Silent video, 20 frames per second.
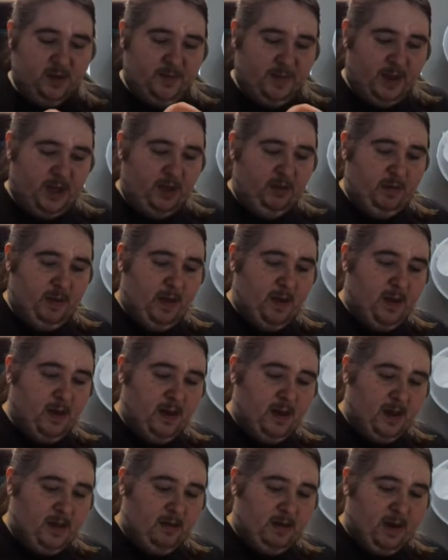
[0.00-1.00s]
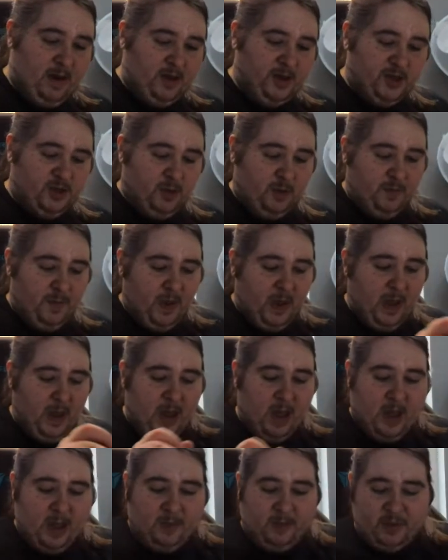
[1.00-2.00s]
Peculiar. I'll get on to them.
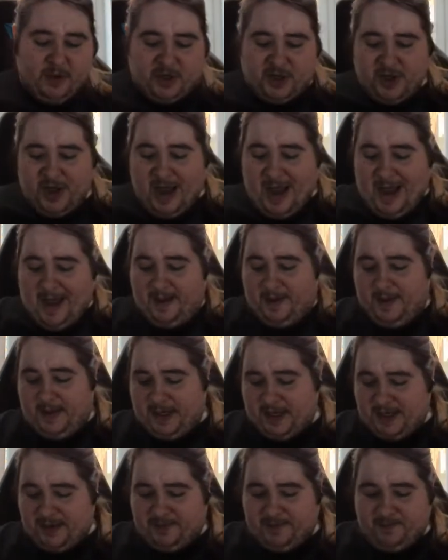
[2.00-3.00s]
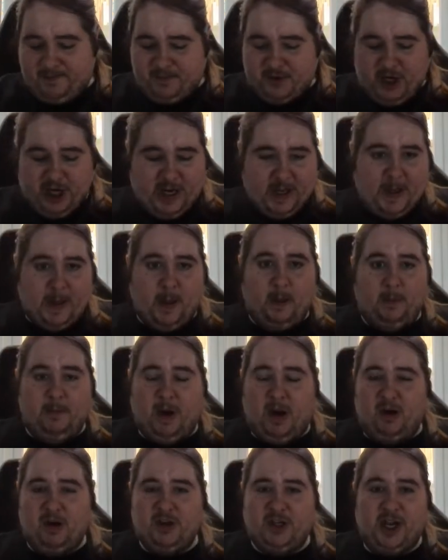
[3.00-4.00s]
So, yeah, this is a cheeky little
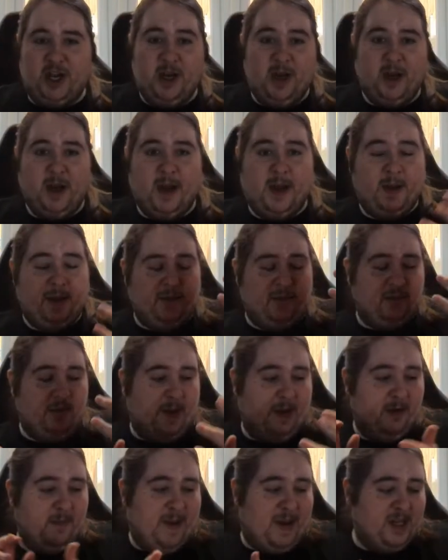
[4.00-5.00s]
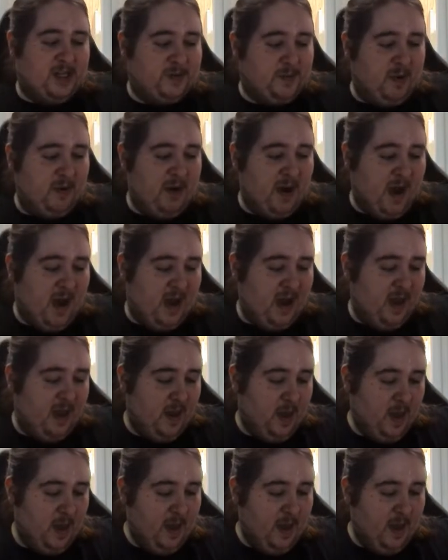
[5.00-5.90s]
unboxing of this round about tomorrow night.